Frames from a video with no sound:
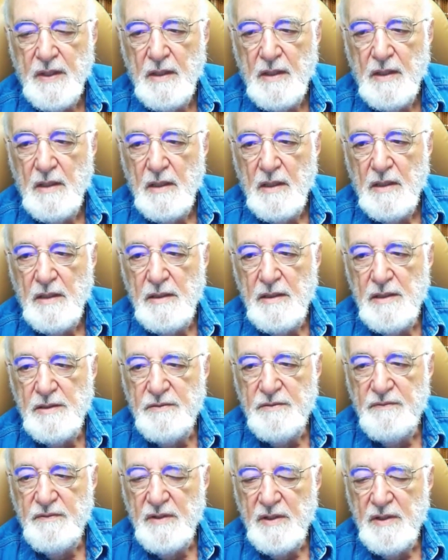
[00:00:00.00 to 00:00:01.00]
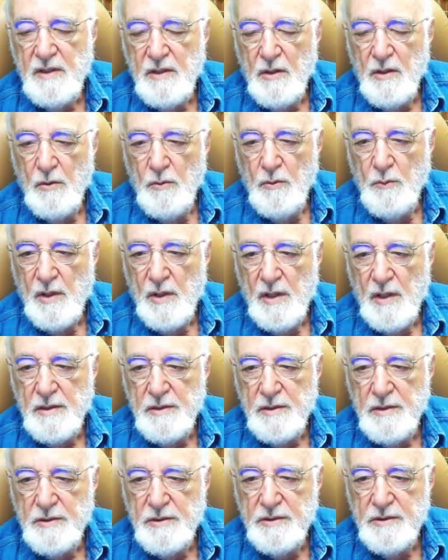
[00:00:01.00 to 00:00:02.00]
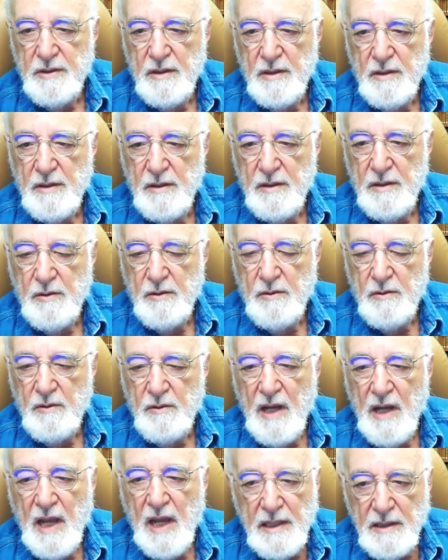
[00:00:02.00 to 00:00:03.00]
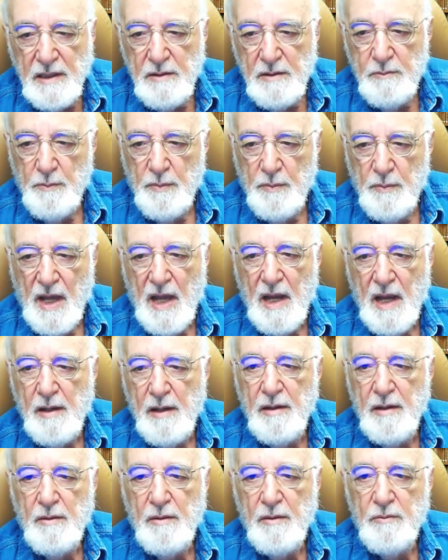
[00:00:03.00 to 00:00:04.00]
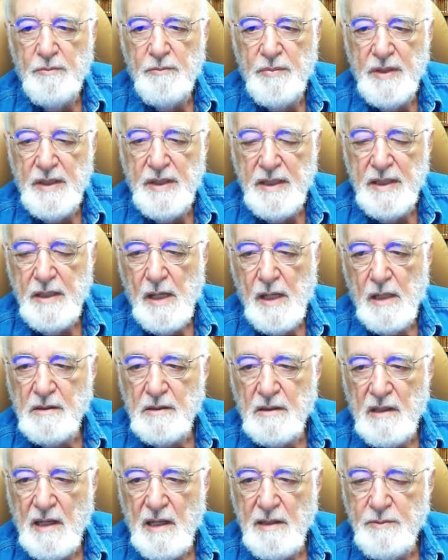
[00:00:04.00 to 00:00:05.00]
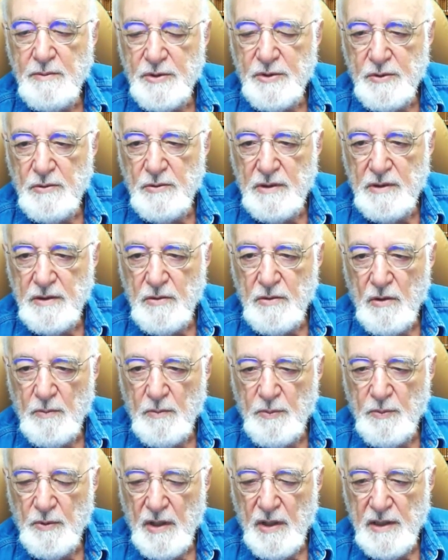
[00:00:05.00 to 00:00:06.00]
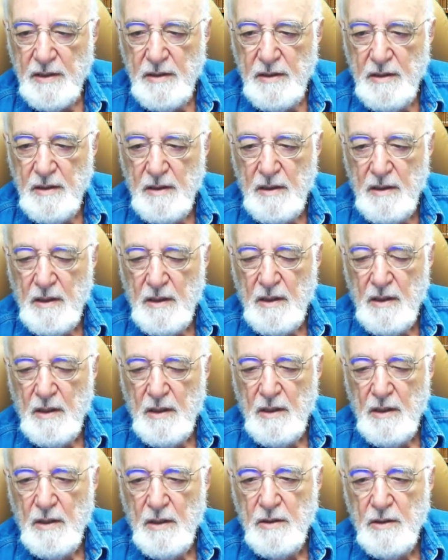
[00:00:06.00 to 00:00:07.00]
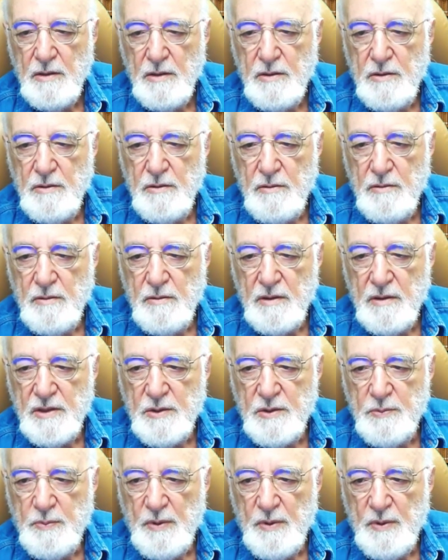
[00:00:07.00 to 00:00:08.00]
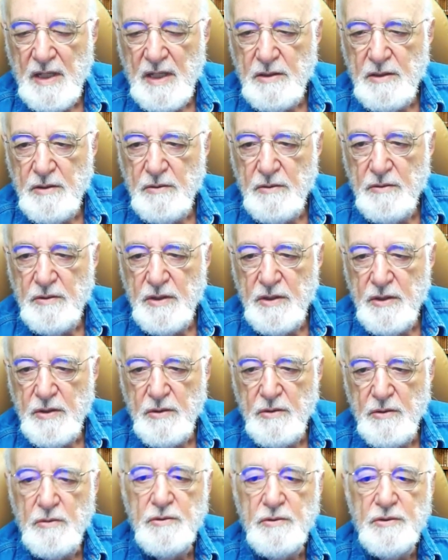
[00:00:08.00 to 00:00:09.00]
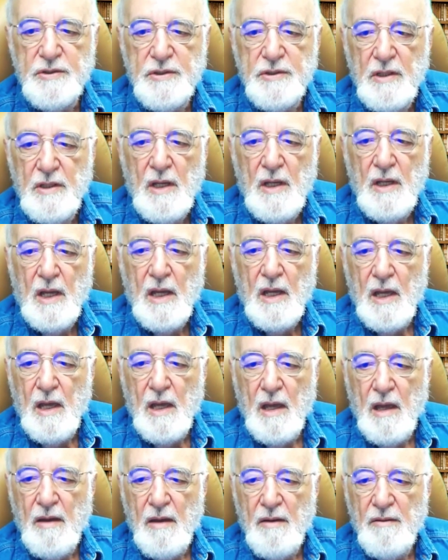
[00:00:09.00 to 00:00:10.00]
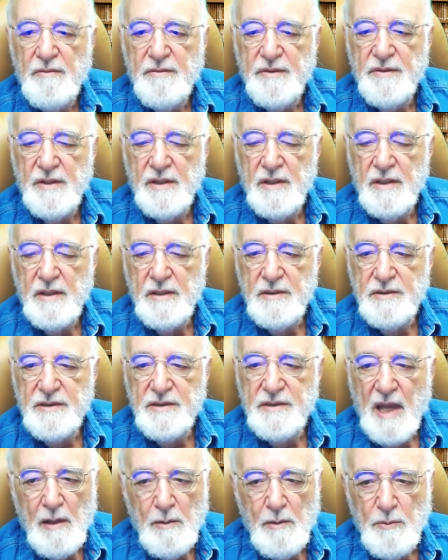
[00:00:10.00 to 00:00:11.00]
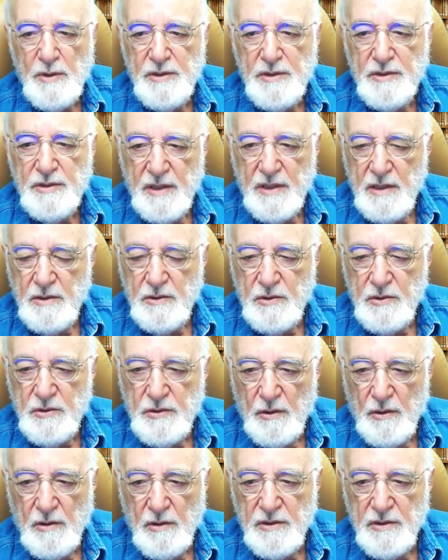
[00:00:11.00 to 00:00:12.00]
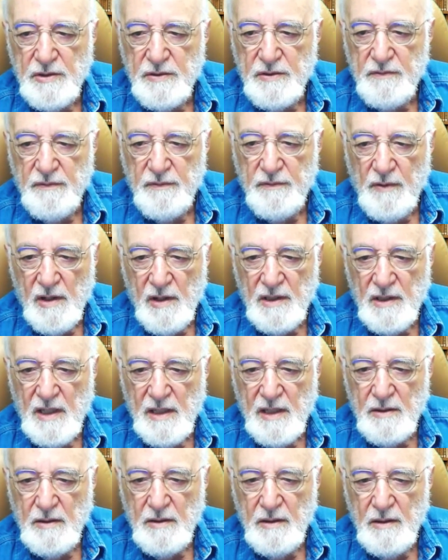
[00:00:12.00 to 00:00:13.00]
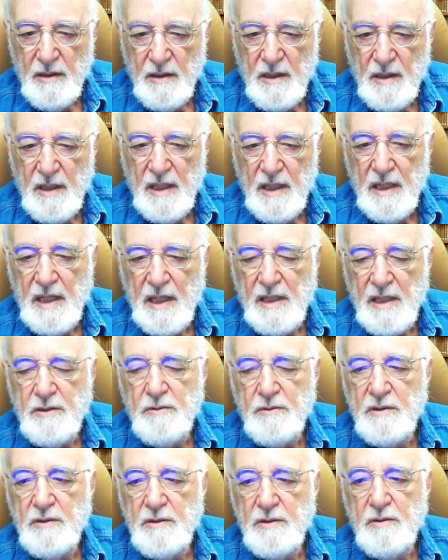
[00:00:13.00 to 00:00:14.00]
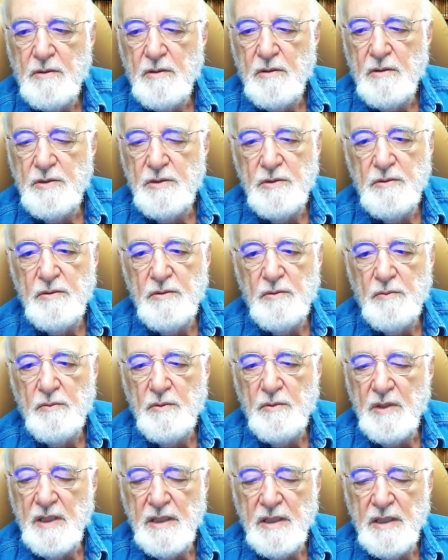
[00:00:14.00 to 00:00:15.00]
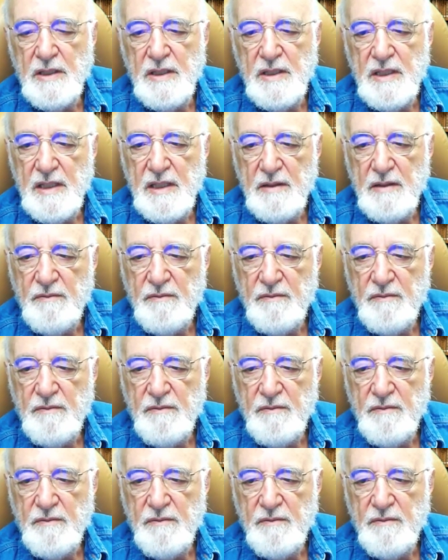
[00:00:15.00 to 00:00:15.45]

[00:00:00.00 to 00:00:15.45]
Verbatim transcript: This video was created by me and Claim School Incorporated to explain to you the use of Zalma's insurance fraud letter and to encourage you to read the